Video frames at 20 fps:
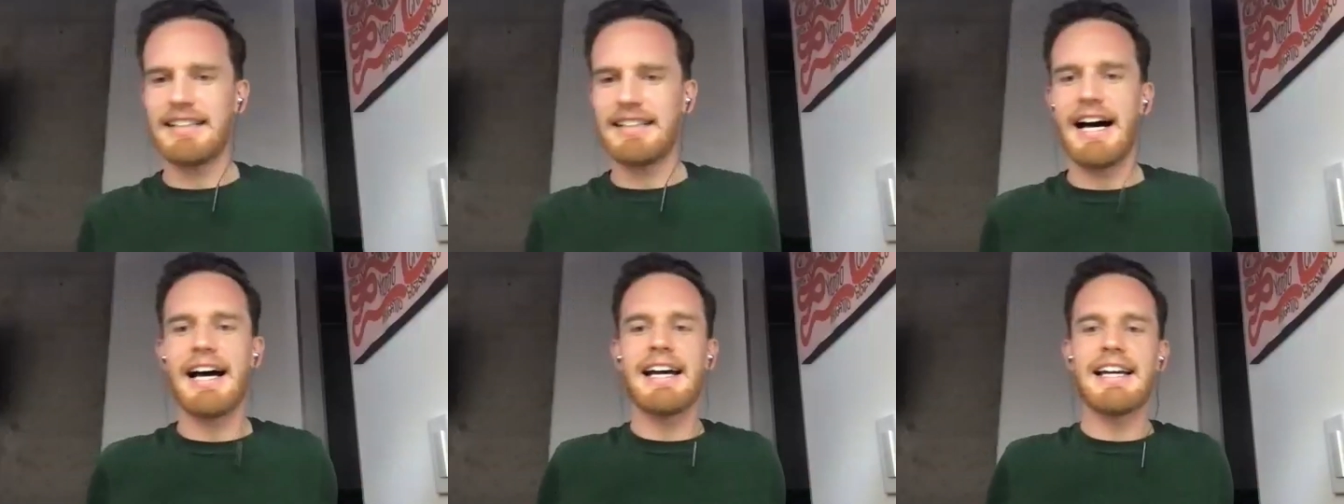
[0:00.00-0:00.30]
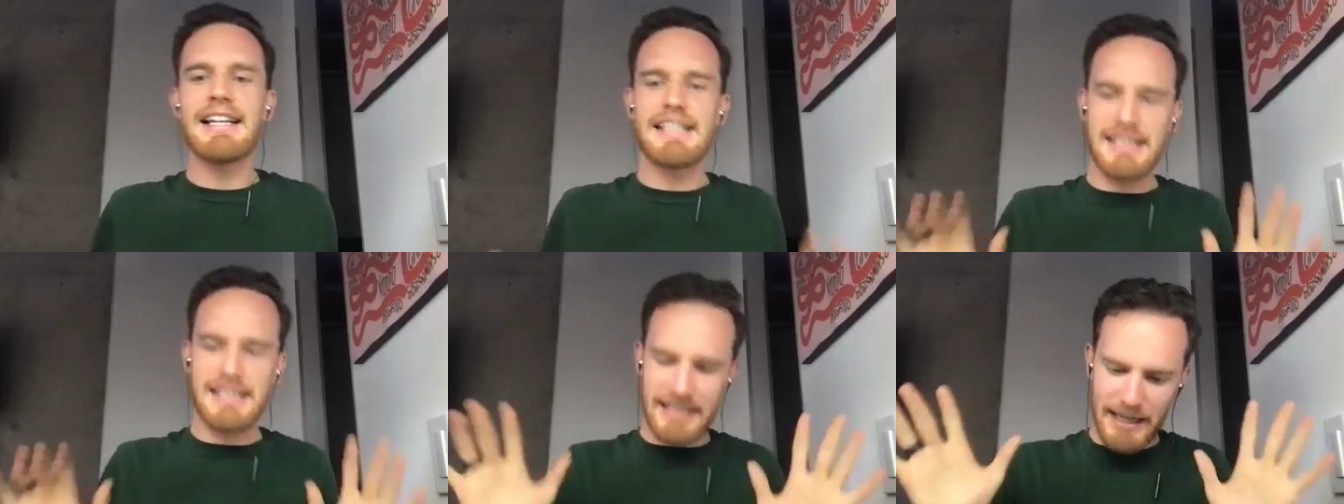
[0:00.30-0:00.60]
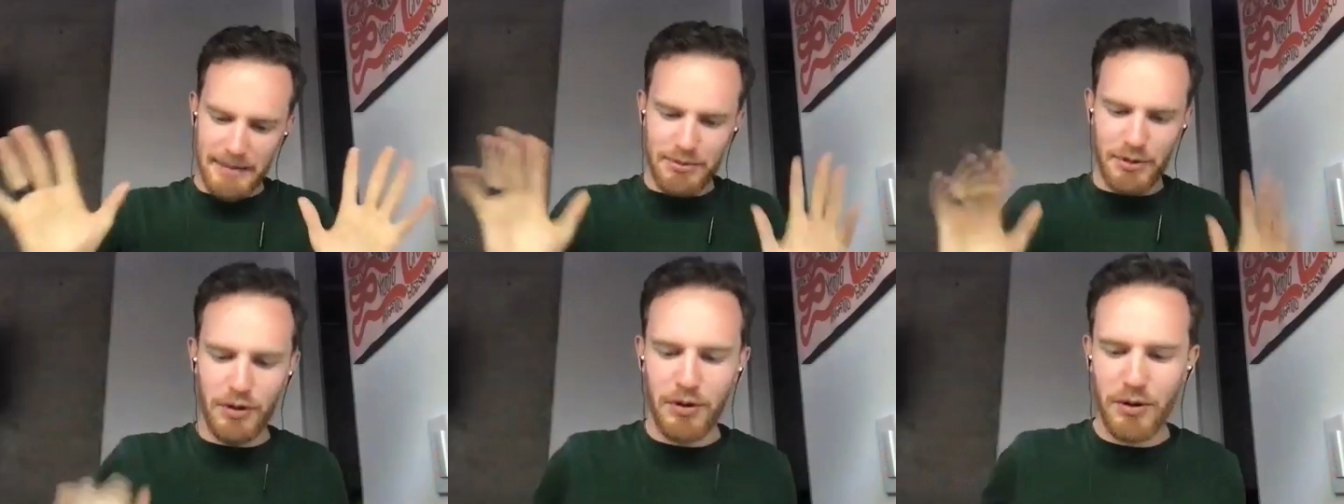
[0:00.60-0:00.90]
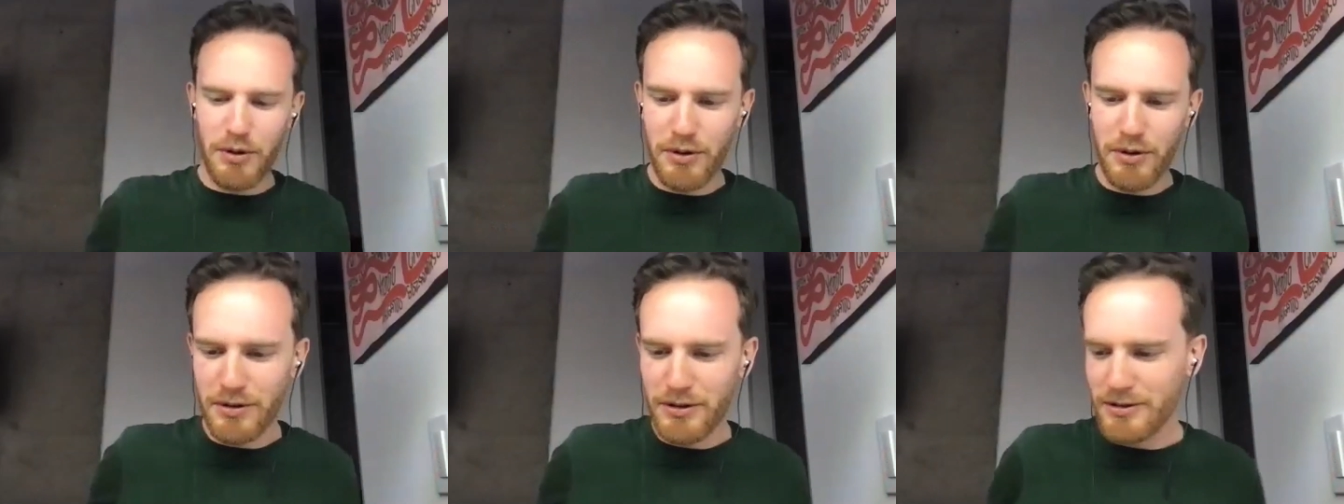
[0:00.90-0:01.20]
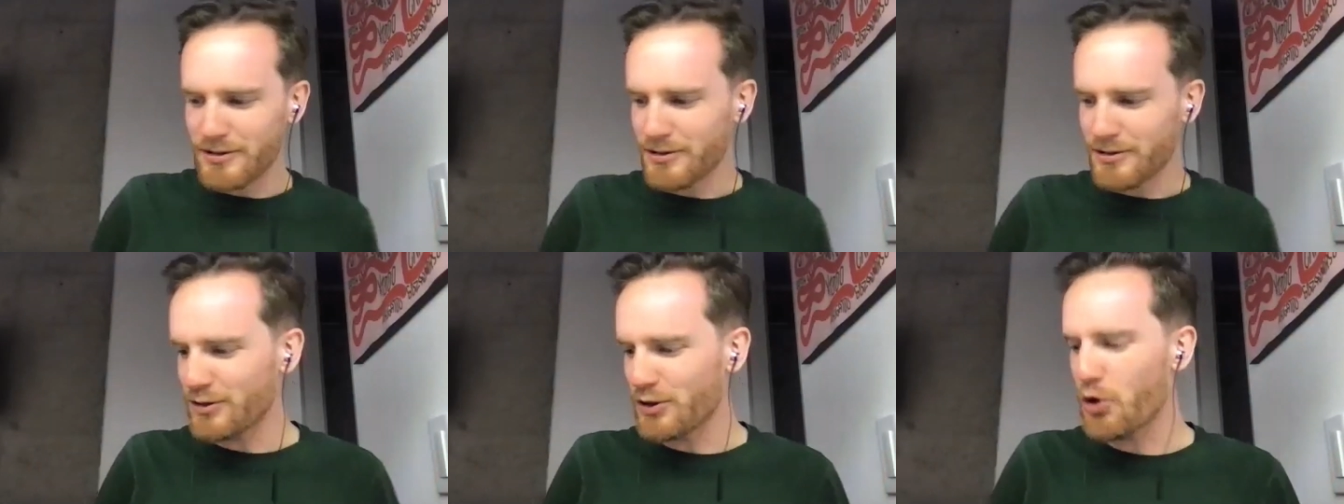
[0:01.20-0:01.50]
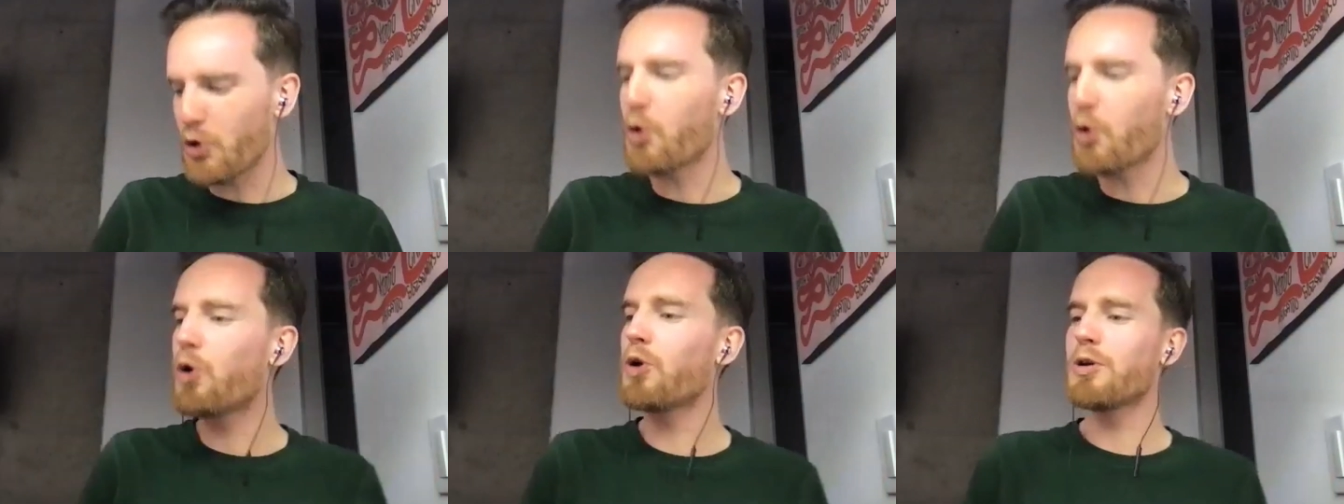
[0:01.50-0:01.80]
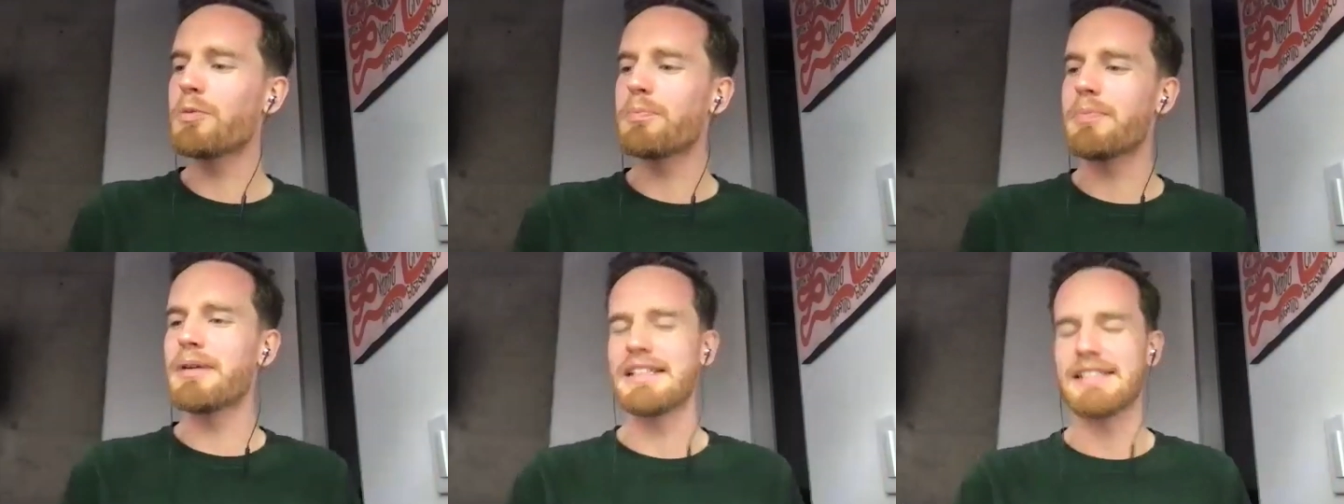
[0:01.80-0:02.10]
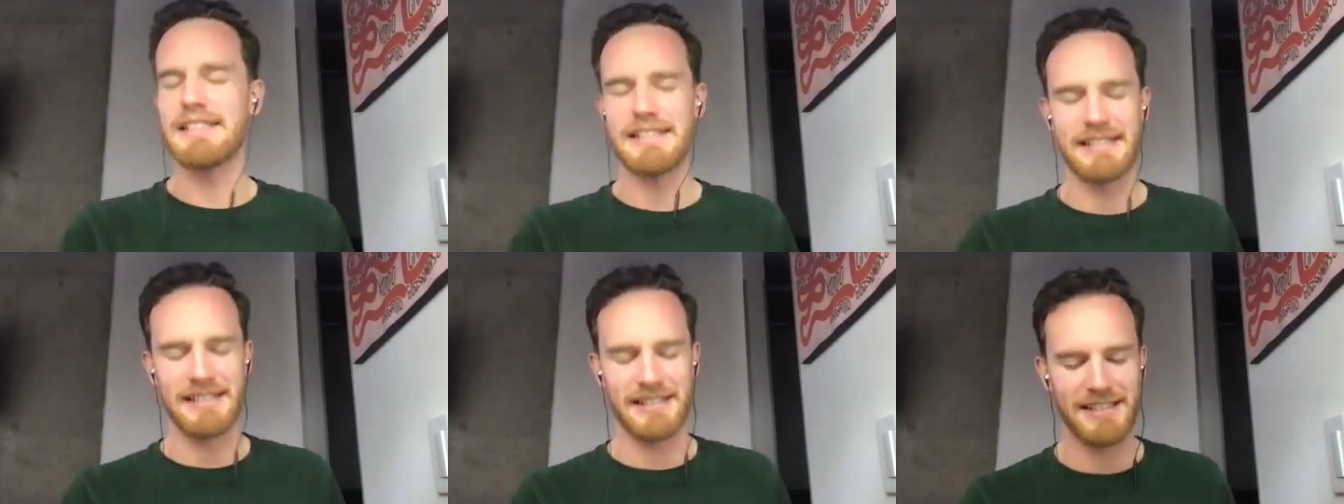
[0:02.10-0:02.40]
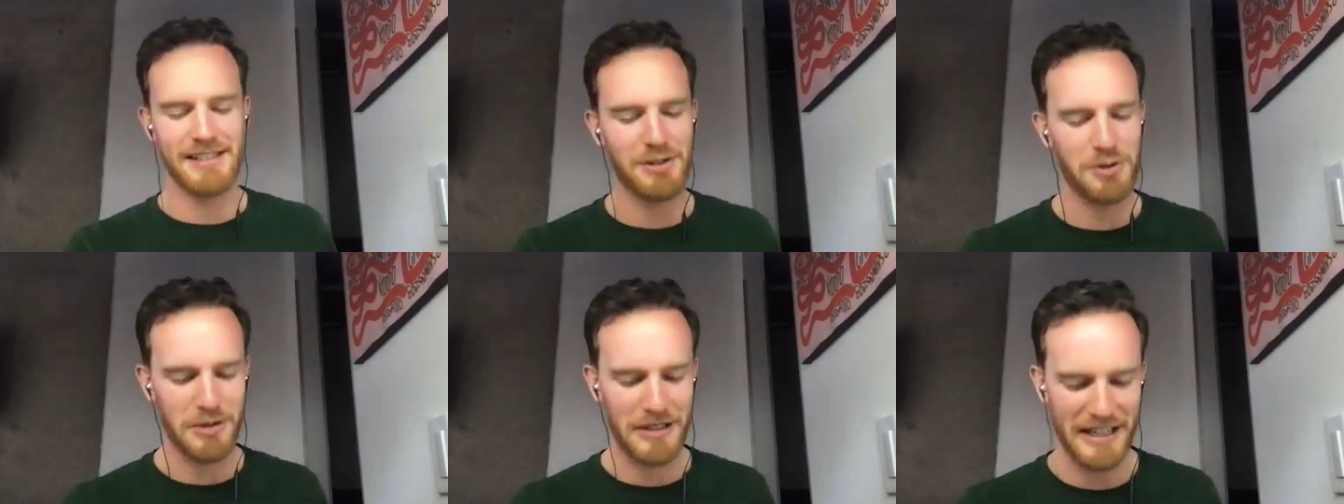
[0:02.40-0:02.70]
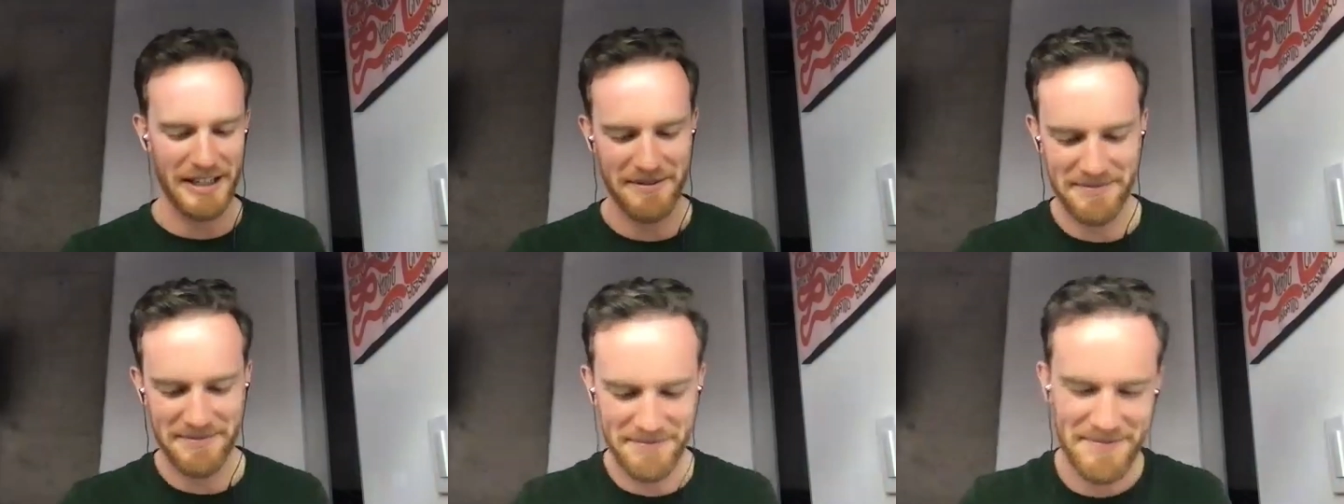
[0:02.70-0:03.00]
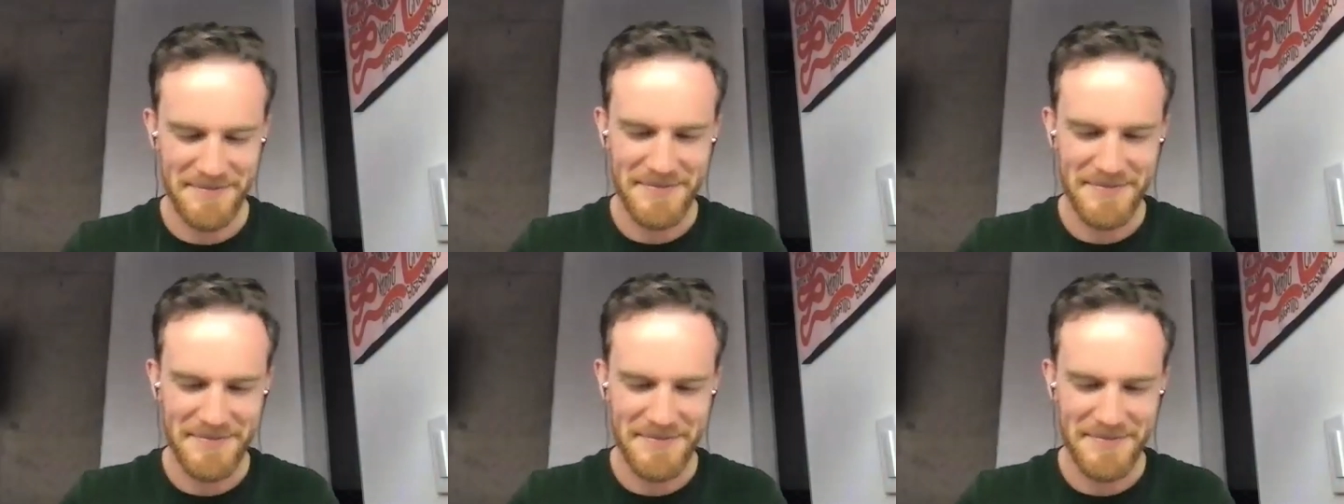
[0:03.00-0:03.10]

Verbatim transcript: I accept all all opinions. It's okay.